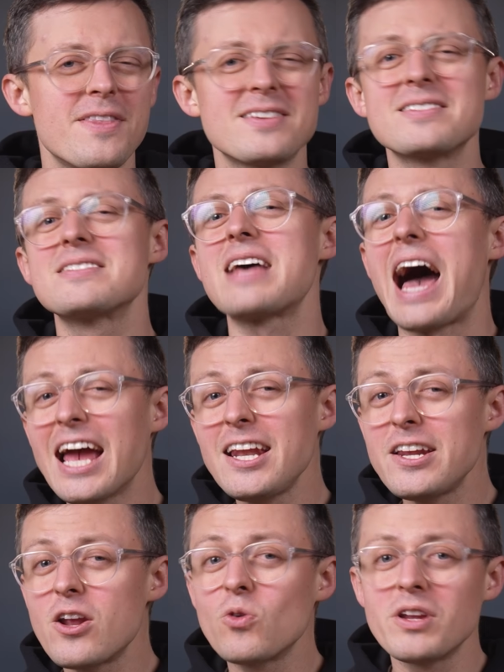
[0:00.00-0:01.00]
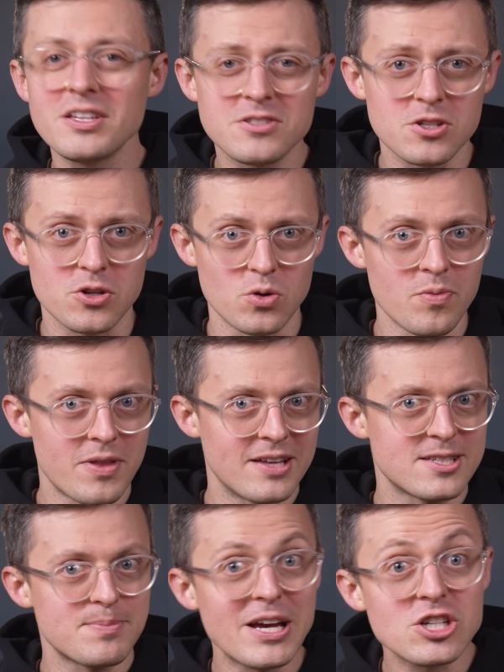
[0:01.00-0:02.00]
This is a highly known institute
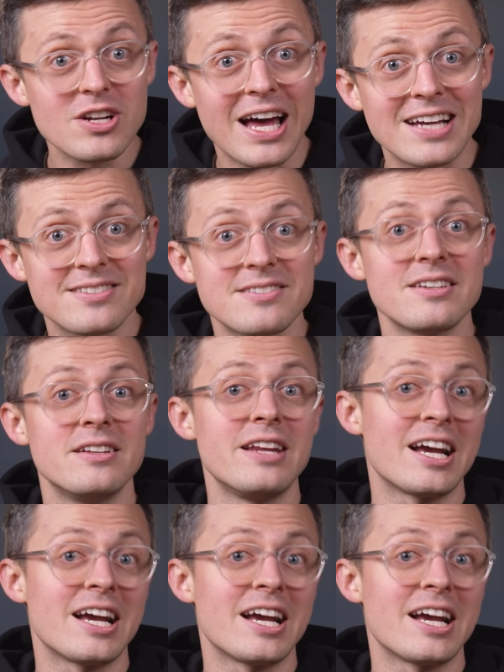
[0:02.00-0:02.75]
that specializes in